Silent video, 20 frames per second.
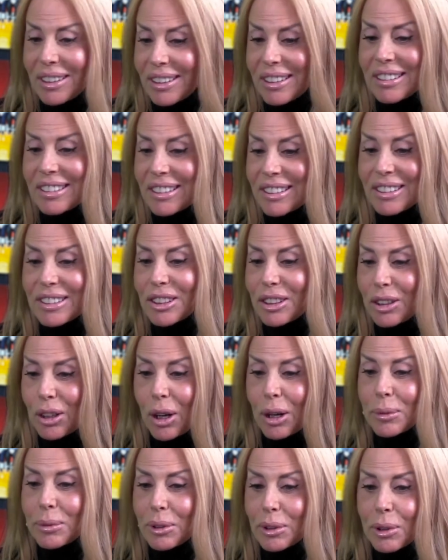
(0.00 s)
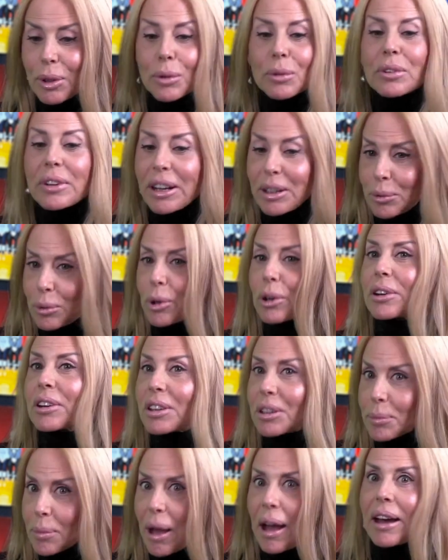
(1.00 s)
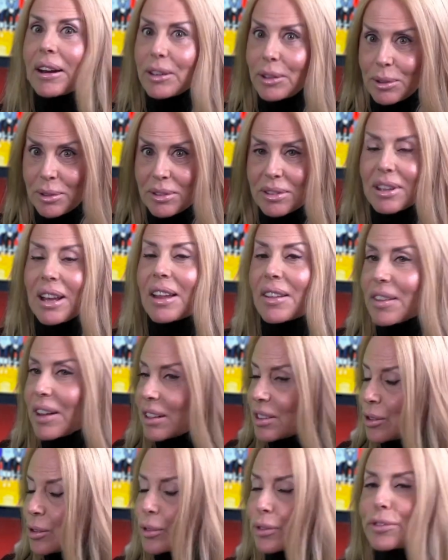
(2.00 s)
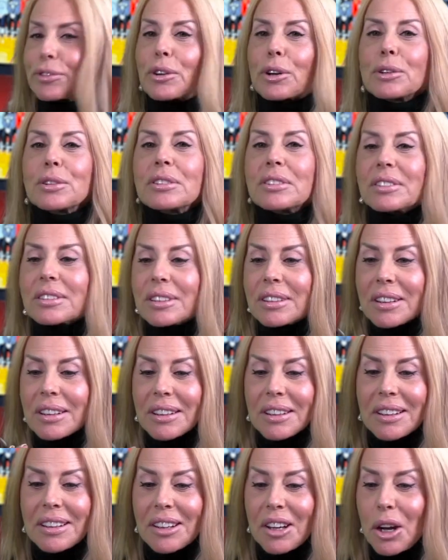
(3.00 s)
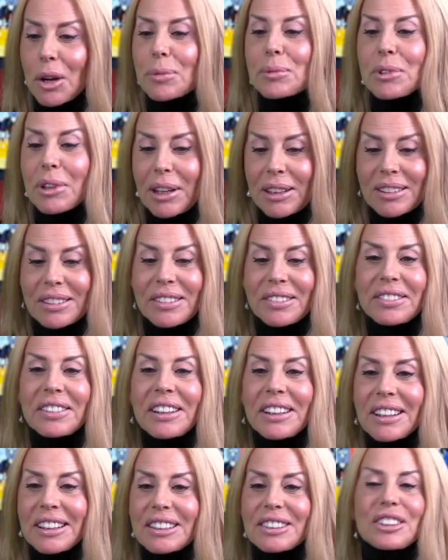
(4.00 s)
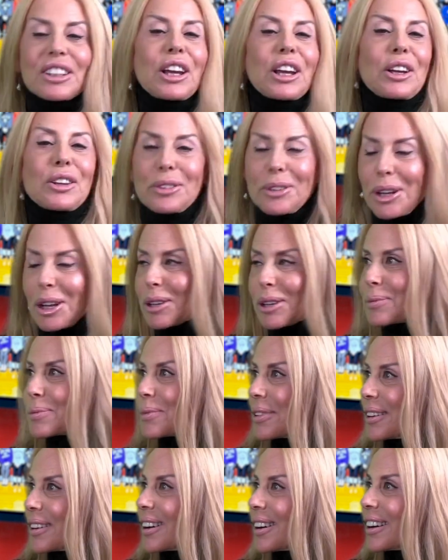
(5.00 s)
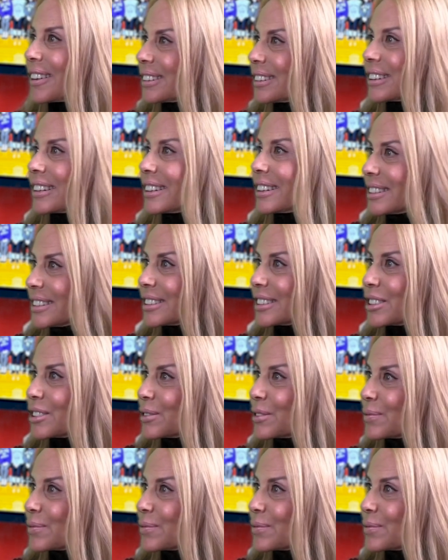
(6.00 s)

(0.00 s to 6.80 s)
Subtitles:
this is the time to know networking matters, and that's your first objective, is to get your name on the list.